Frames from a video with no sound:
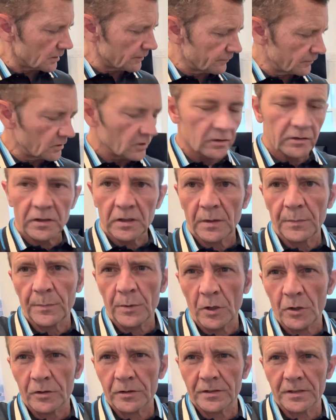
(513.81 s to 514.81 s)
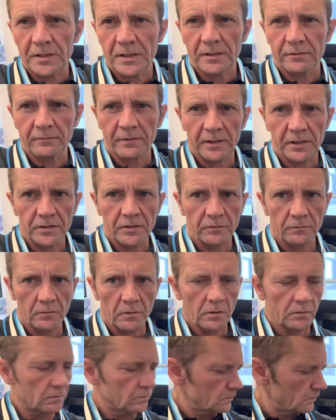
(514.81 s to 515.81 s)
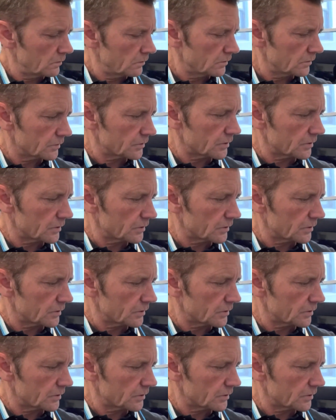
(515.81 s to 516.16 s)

I've got the epoxy ready to roll.